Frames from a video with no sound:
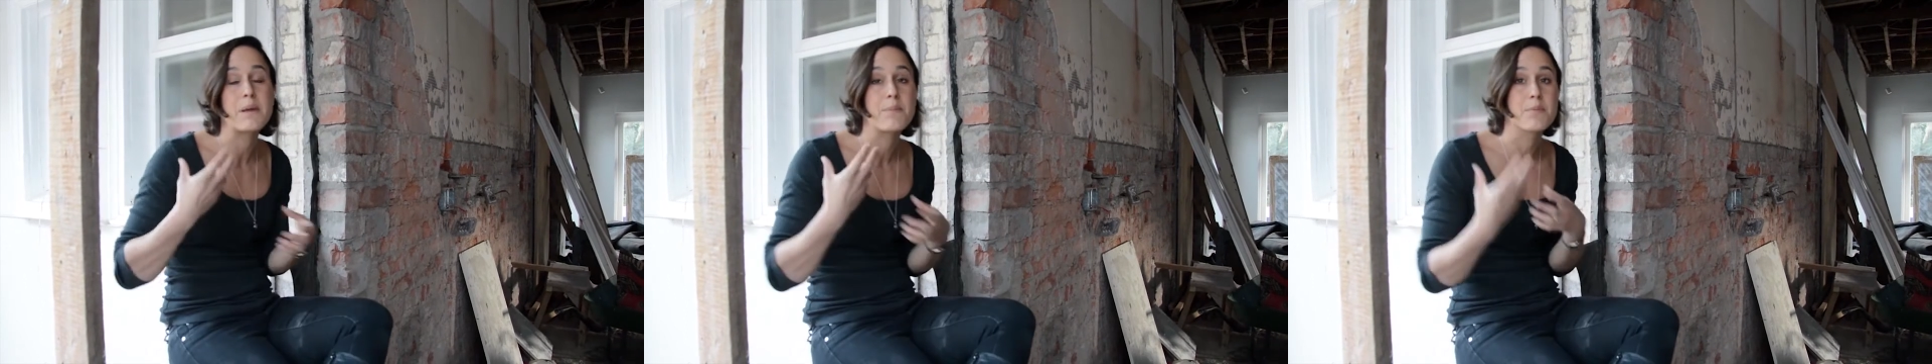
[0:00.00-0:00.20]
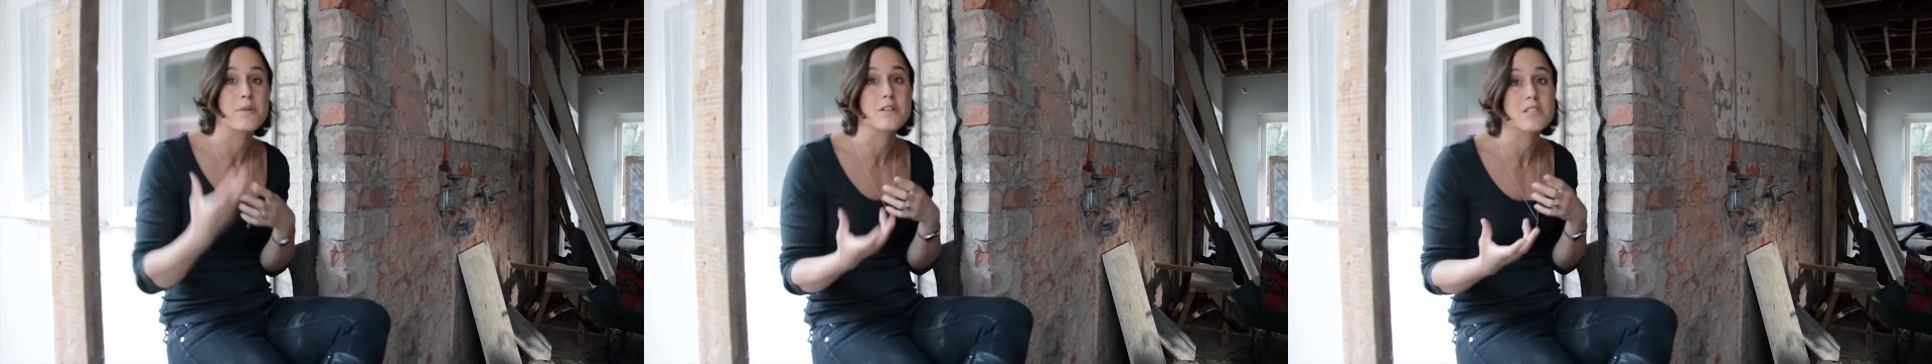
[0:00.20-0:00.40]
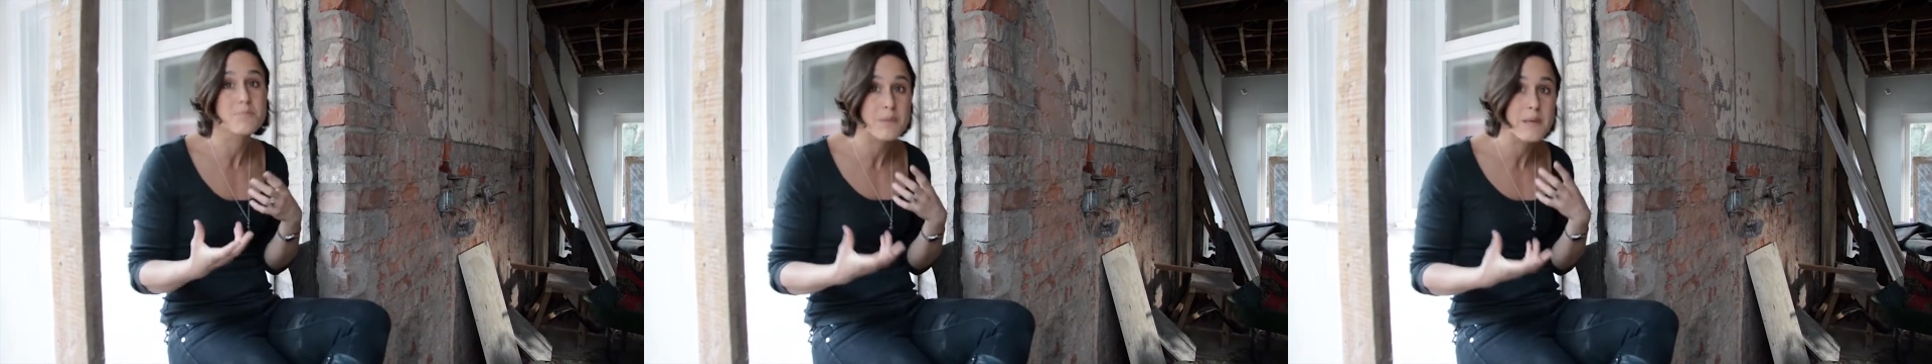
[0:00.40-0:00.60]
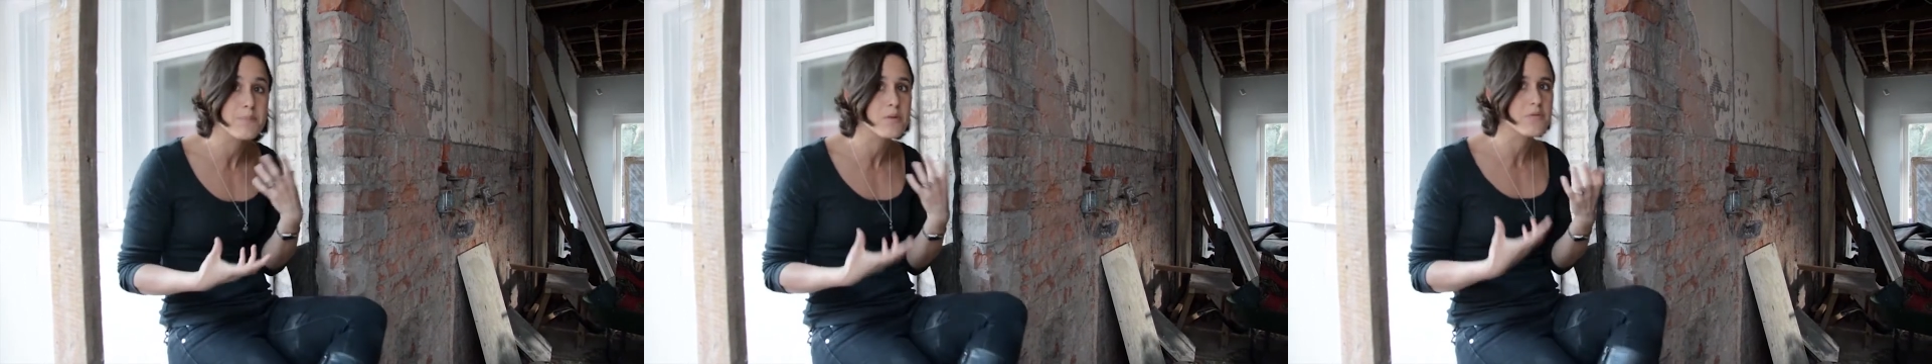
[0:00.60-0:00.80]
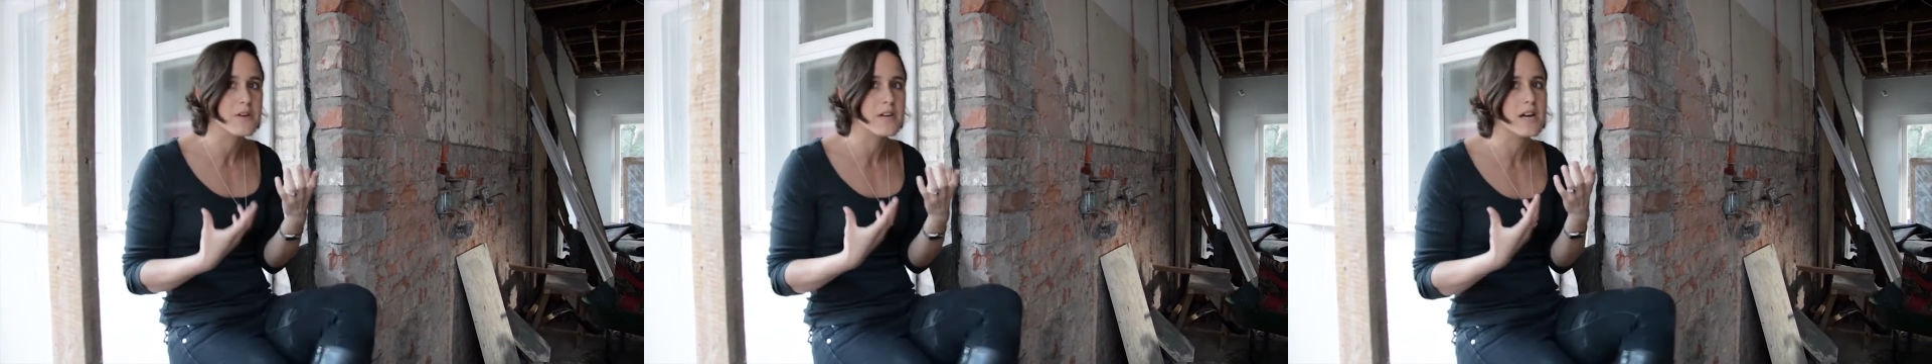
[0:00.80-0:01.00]
because
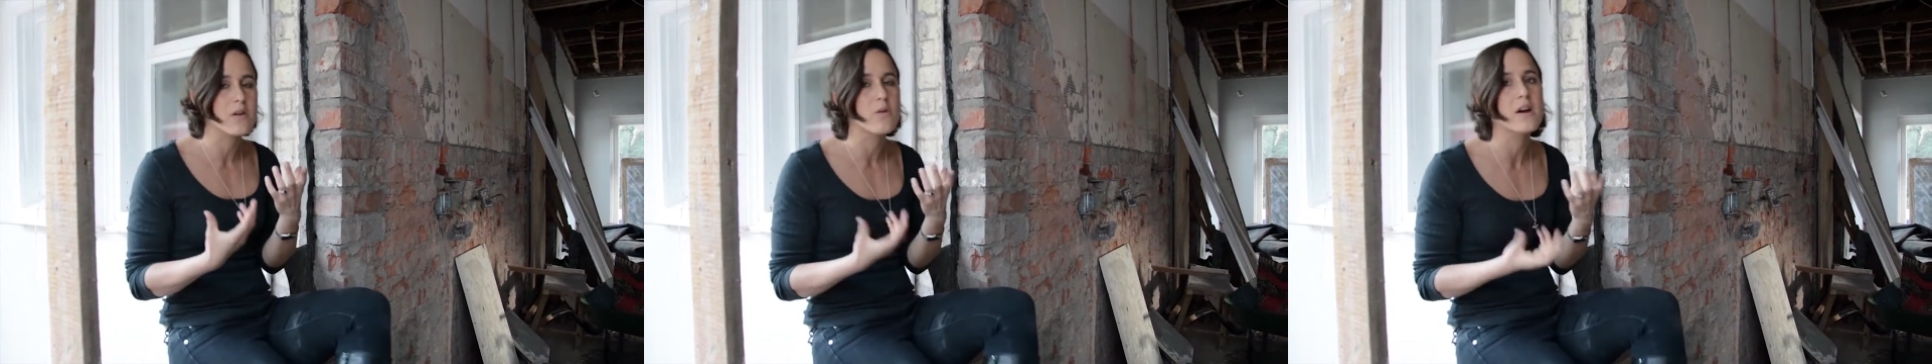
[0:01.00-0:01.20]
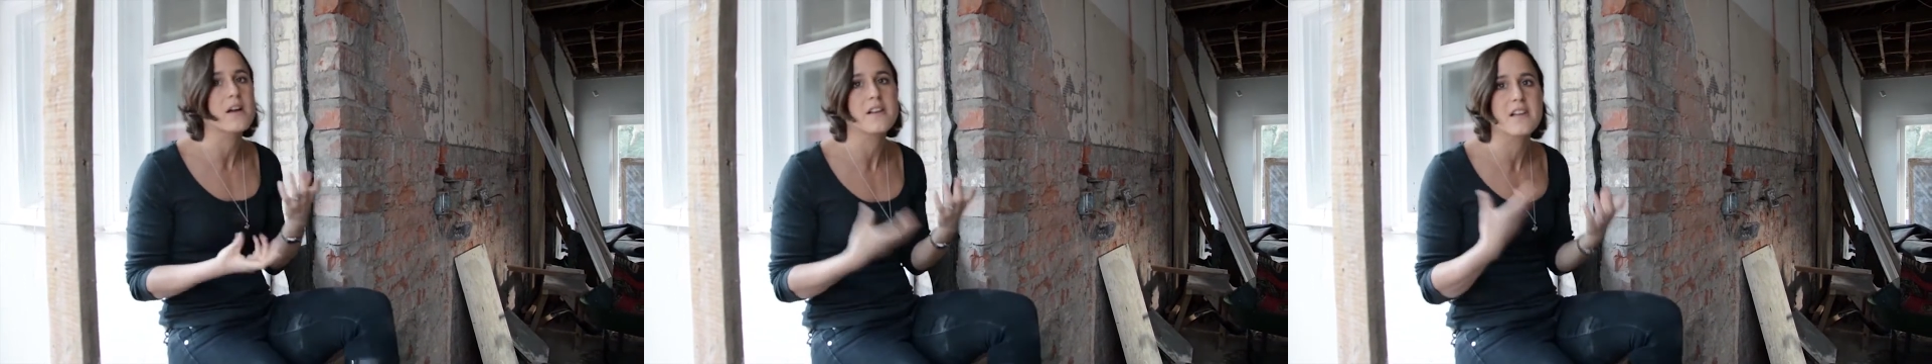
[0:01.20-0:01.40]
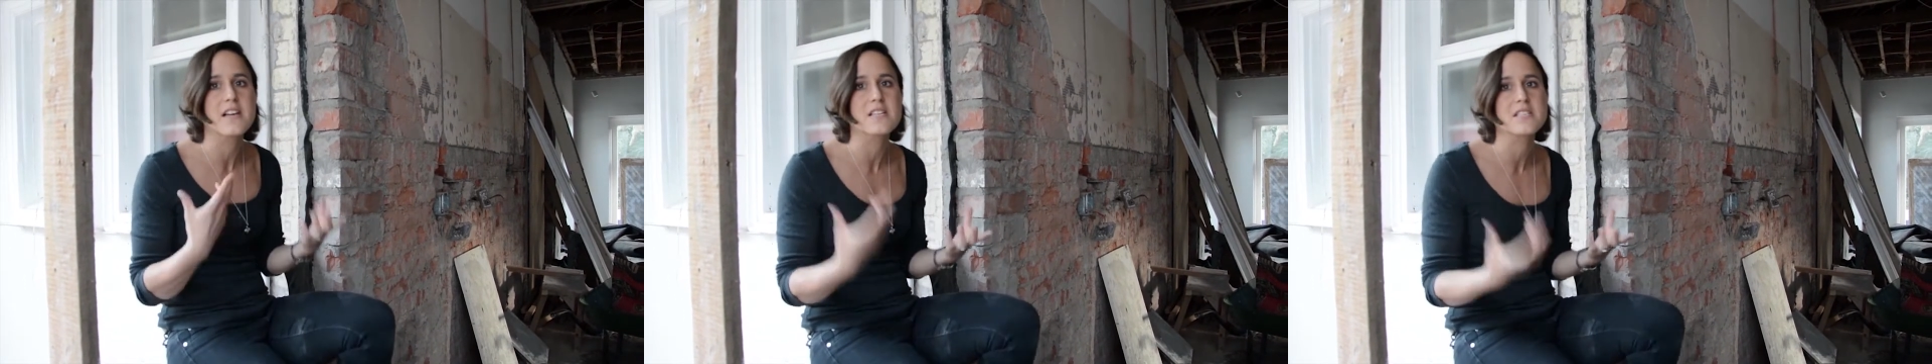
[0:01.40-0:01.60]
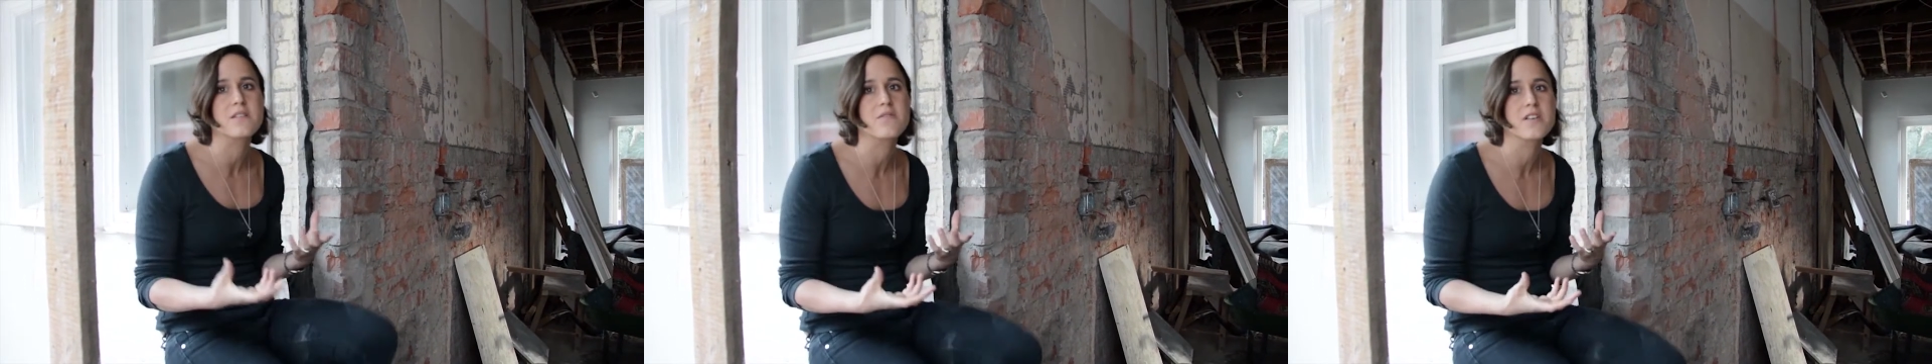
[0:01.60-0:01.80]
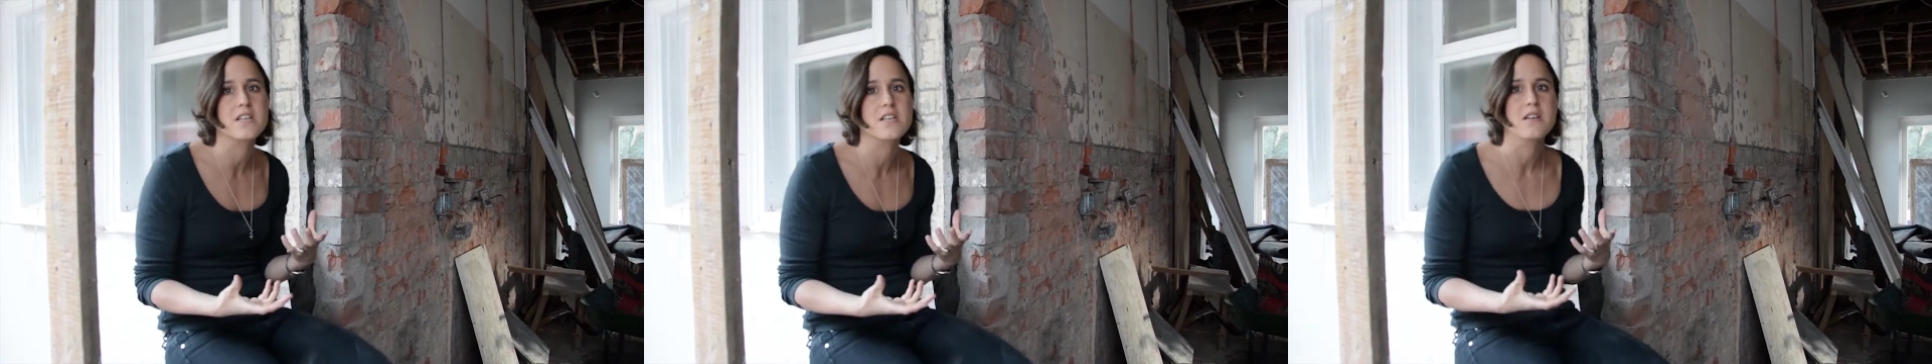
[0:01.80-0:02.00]
people react quite
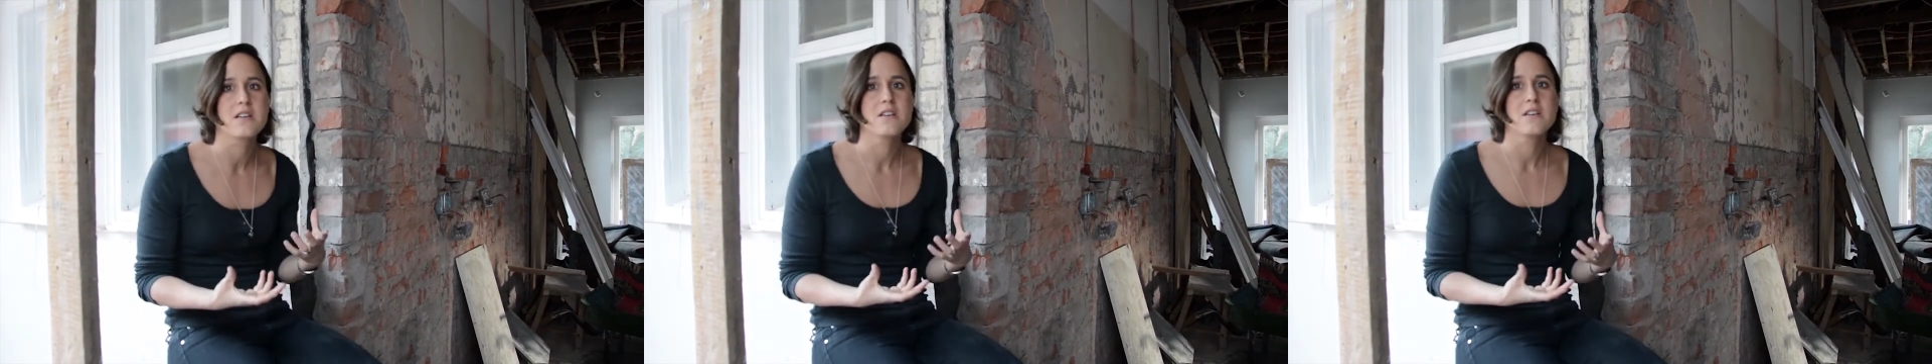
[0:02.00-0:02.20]
negatively